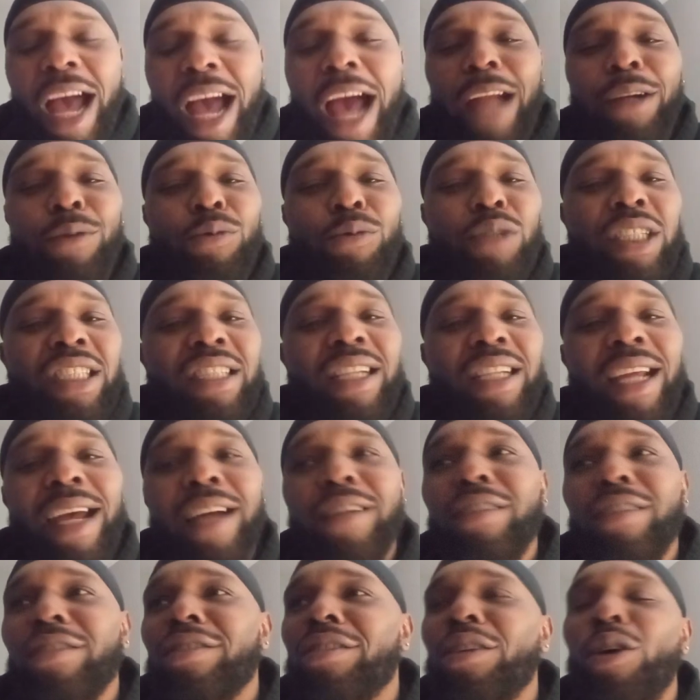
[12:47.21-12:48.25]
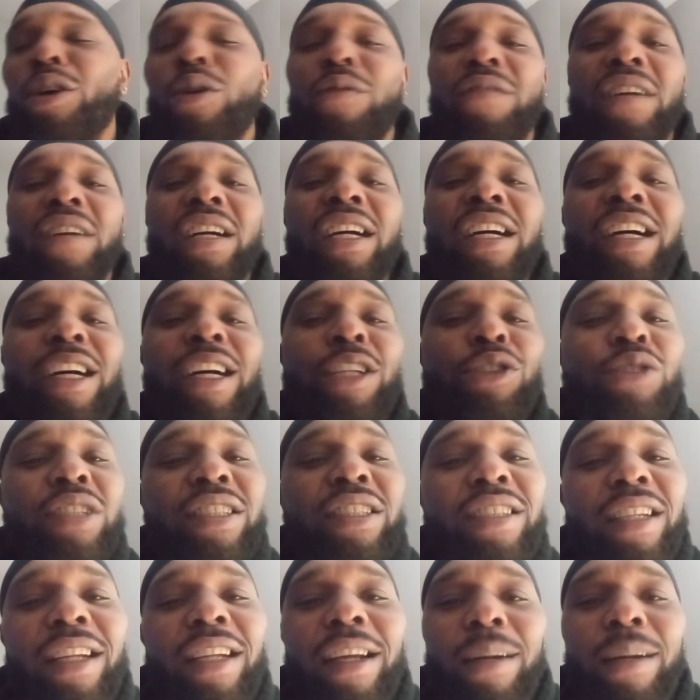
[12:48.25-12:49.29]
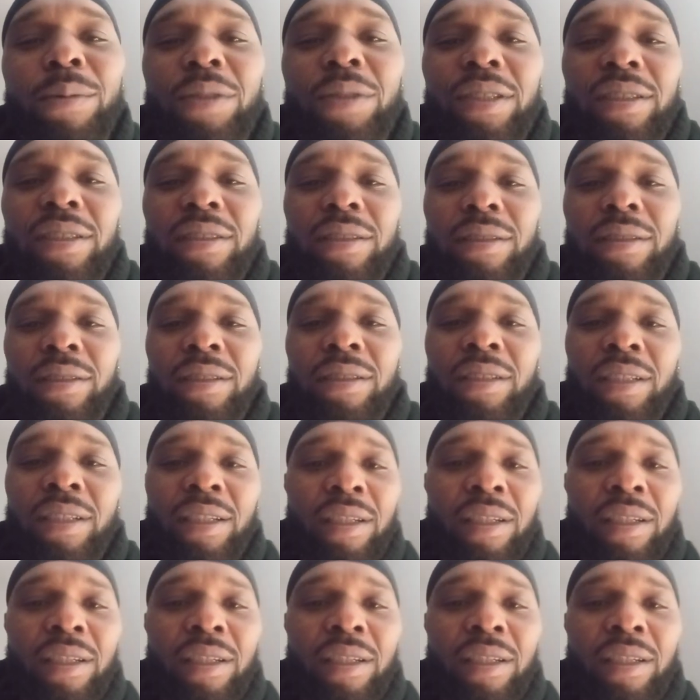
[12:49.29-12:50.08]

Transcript: I done reached out to over one hundred celebrities.